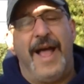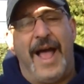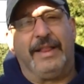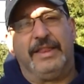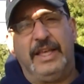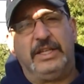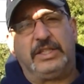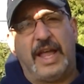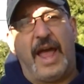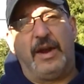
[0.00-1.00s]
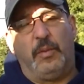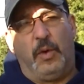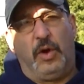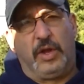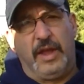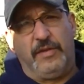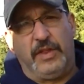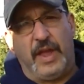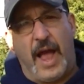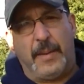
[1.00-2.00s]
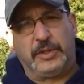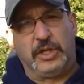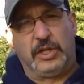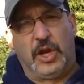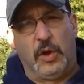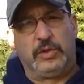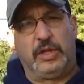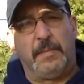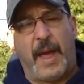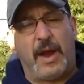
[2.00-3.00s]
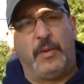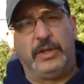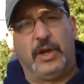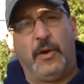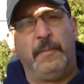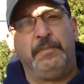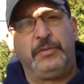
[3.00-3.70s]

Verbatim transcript: At least that will give you the option to go to the back window,